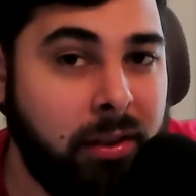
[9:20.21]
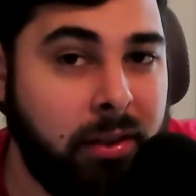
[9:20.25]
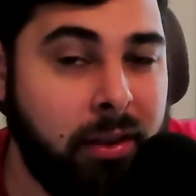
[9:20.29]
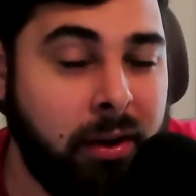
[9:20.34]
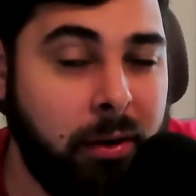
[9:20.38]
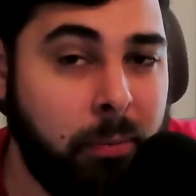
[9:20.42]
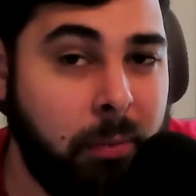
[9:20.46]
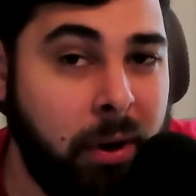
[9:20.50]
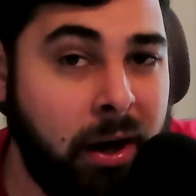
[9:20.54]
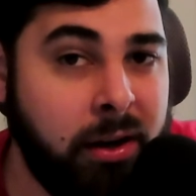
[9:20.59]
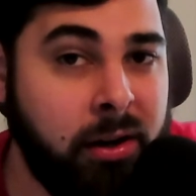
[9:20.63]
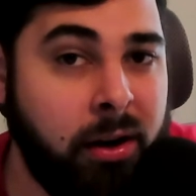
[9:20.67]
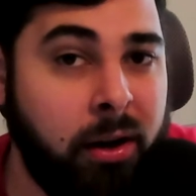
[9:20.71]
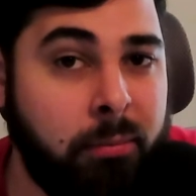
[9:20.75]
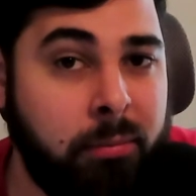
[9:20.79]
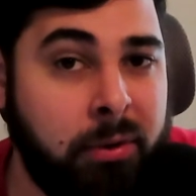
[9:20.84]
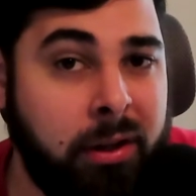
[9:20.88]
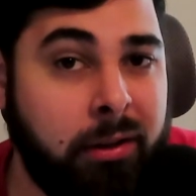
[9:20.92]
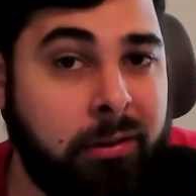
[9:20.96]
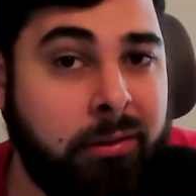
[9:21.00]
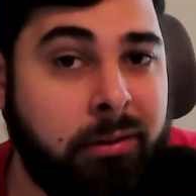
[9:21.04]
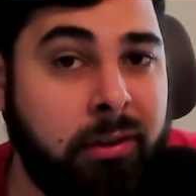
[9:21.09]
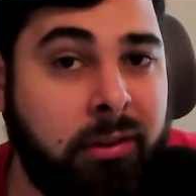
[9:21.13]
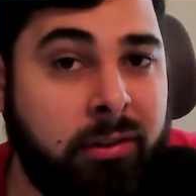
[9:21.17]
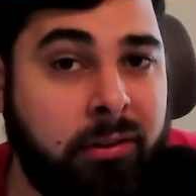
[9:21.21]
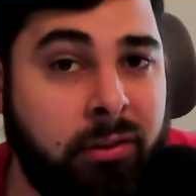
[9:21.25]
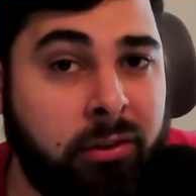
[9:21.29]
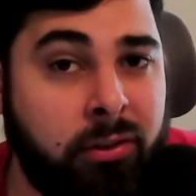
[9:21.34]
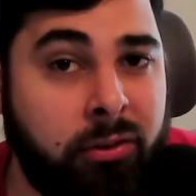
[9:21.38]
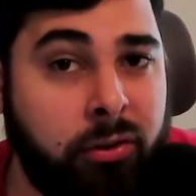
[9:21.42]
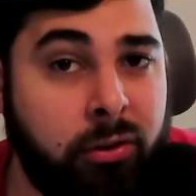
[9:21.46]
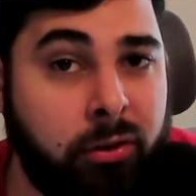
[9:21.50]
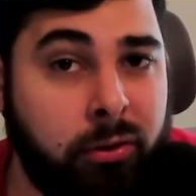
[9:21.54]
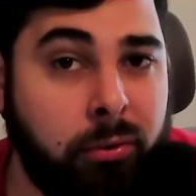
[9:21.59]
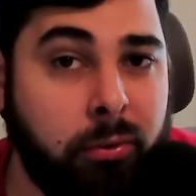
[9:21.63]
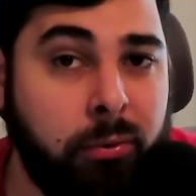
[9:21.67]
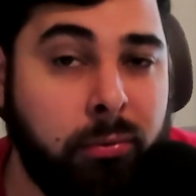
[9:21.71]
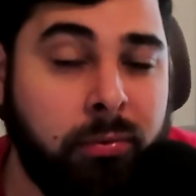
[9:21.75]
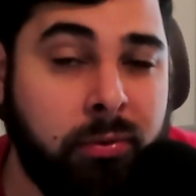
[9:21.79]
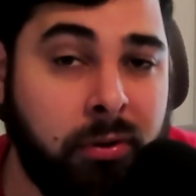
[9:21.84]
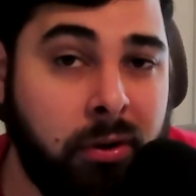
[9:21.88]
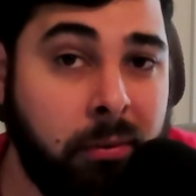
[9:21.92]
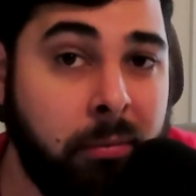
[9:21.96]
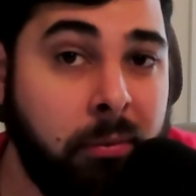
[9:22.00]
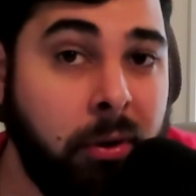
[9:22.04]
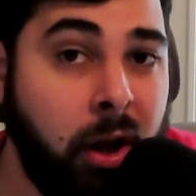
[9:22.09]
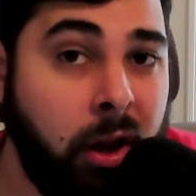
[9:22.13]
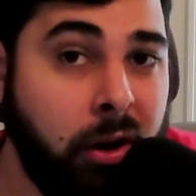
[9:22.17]
there might not be a season 2
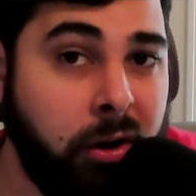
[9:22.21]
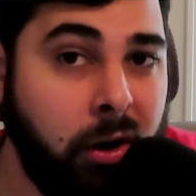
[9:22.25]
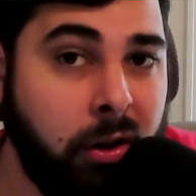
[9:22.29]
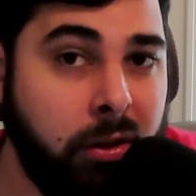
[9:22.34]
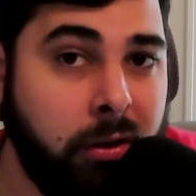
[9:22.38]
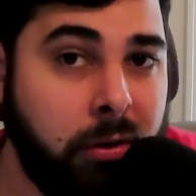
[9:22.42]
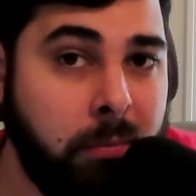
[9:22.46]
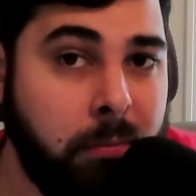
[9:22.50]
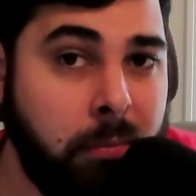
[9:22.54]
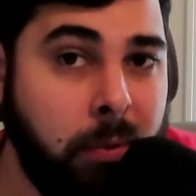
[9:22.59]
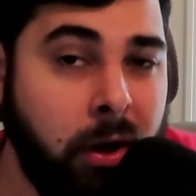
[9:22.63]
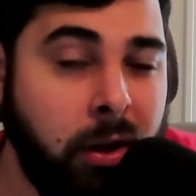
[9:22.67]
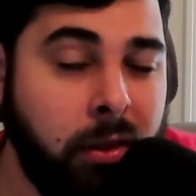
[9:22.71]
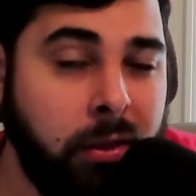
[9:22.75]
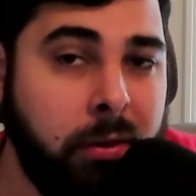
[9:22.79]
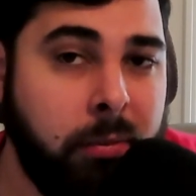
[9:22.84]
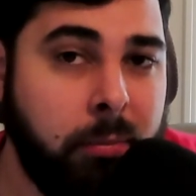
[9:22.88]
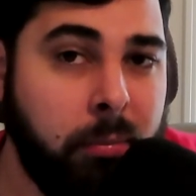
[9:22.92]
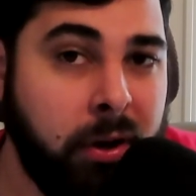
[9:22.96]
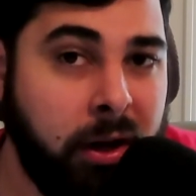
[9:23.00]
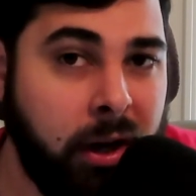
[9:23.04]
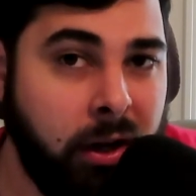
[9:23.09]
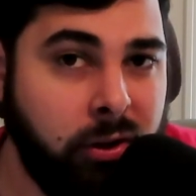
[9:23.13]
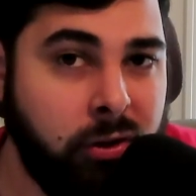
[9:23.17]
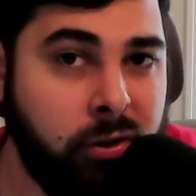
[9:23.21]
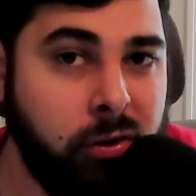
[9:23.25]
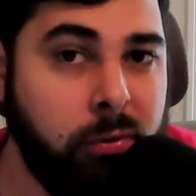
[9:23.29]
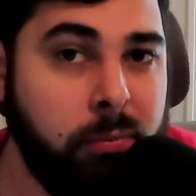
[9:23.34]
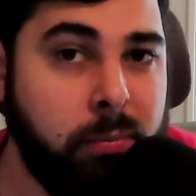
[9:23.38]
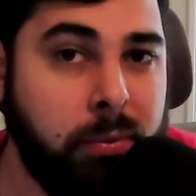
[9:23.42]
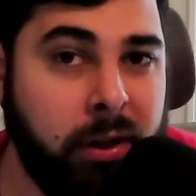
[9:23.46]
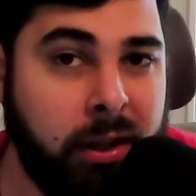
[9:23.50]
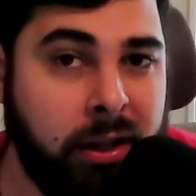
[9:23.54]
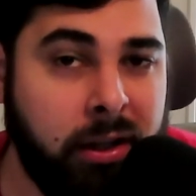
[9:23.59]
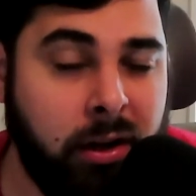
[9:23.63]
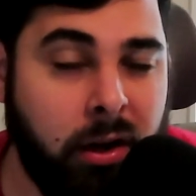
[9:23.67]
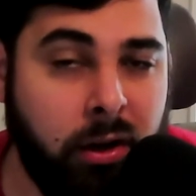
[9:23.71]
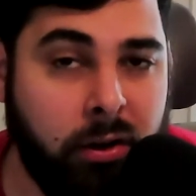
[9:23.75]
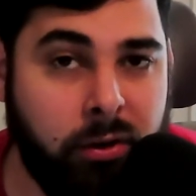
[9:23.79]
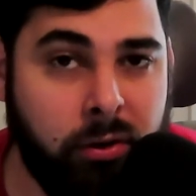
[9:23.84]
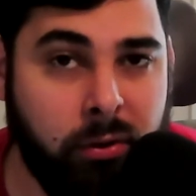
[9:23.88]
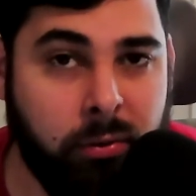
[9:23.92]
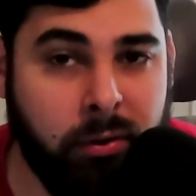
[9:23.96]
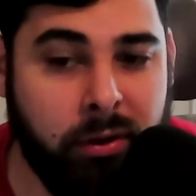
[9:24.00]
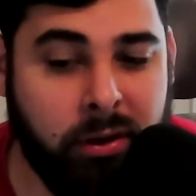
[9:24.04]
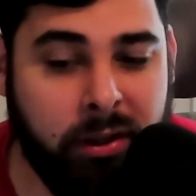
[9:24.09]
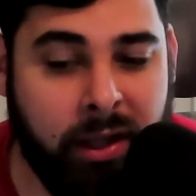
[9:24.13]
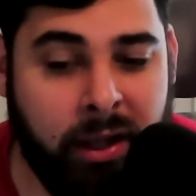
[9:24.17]
for another month, but I do plan on
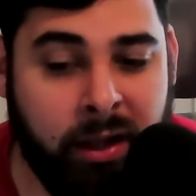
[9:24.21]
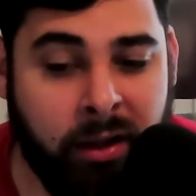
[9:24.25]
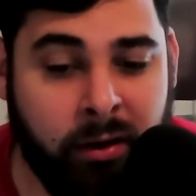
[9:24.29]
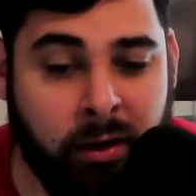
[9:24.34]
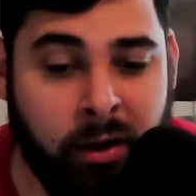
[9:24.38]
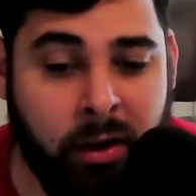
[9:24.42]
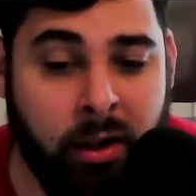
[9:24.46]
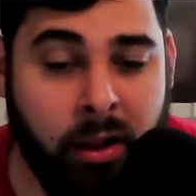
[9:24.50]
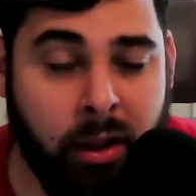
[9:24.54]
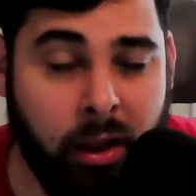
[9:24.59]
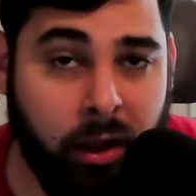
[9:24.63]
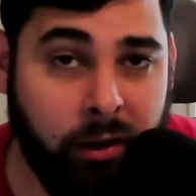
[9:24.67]
doing that.